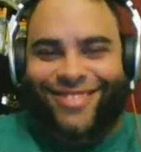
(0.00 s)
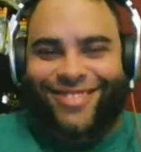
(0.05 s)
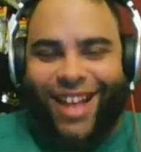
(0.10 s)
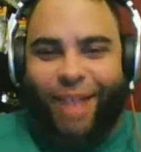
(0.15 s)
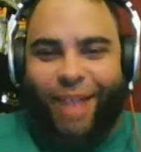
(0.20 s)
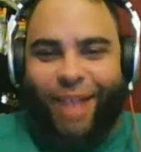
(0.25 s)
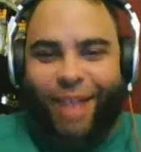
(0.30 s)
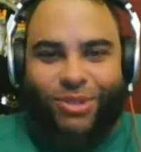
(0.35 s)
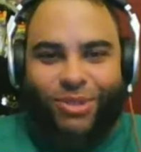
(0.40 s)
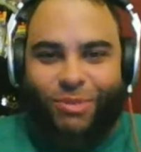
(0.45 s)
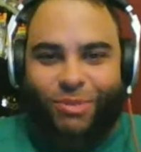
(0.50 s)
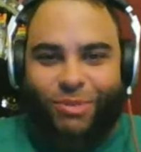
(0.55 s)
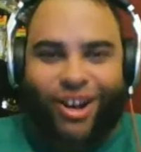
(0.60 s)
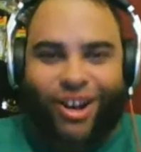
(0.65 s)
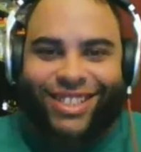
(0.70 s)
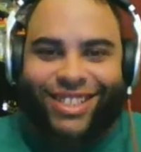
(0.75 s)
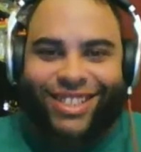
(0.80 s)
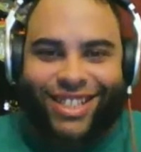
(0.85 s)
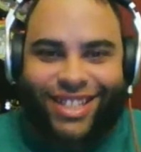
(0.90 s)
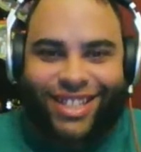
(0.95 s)
I'm
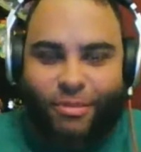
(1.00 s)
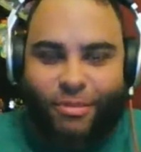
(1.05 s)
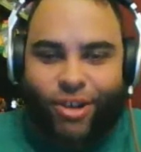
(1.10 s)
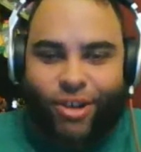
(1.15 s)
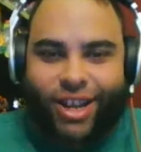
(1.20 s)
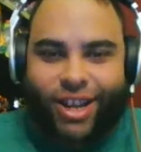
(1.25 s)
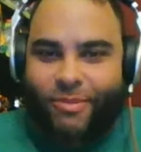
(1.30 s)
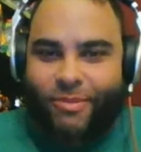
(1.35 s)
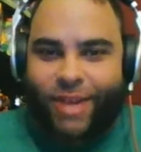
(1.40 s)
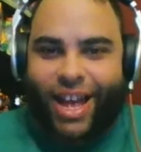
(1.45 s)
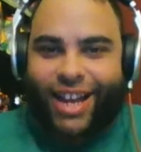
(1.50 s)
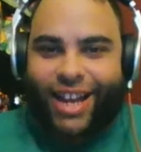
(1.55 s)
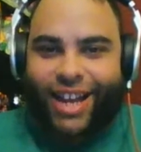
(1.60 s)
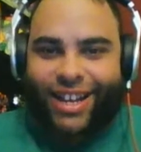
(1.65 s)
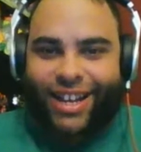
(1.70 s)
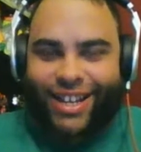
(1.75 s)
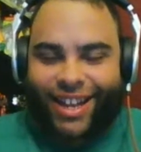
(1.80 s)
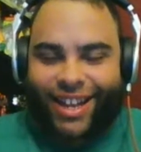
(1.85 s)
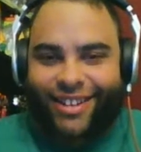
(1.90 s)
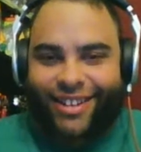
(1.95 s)
surprised that they're bringing it
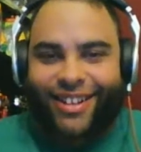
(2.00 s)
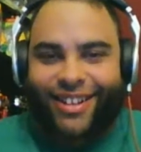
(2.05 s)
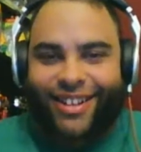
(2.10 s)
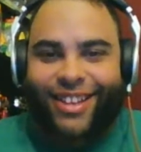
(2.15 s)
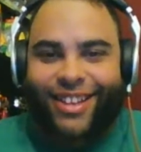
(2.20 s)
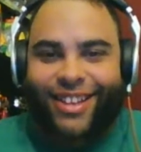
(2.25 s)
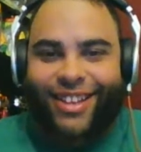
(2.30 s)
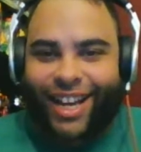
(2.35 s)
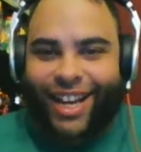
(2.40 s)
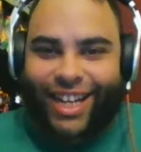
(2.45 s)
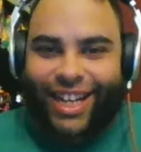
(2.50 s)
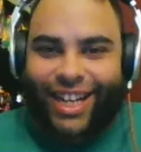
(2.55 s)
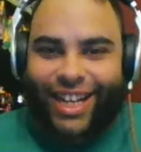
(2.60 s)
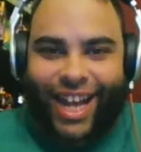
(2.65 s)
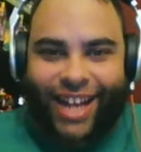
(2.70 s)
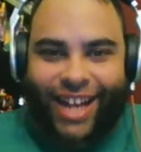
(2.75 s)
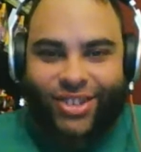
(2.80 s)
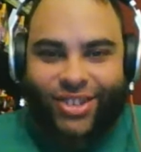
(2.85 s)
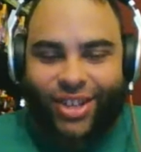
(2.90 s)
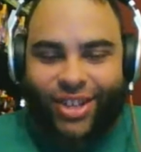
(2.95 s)
back again. They're going to
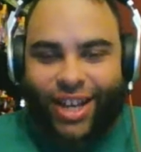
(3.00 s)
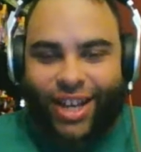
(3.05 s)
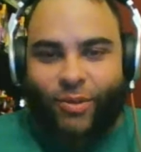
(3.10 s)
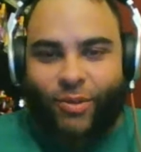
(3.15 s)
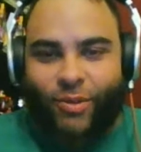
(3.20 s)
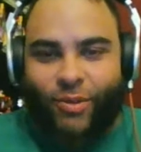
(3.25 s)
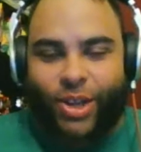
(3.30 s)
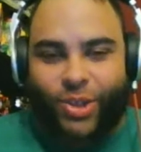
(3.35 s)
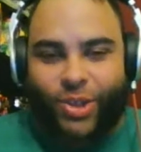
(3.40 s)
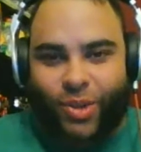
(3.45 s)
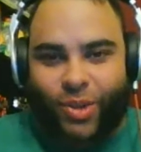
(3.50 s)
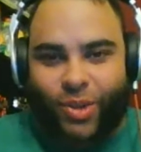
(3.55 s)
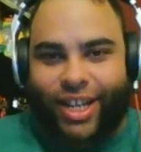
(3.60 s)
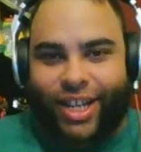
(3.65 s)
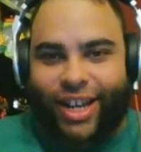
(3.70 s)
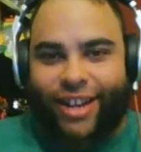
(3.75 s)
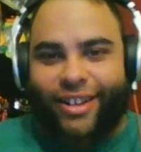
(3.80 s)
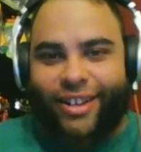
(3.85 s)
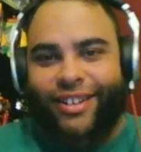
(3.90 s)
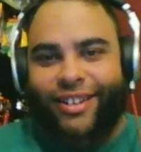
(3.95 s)
cancel it after this one
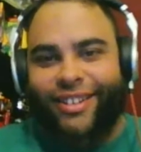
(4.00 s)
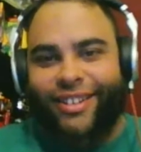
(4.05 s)
again.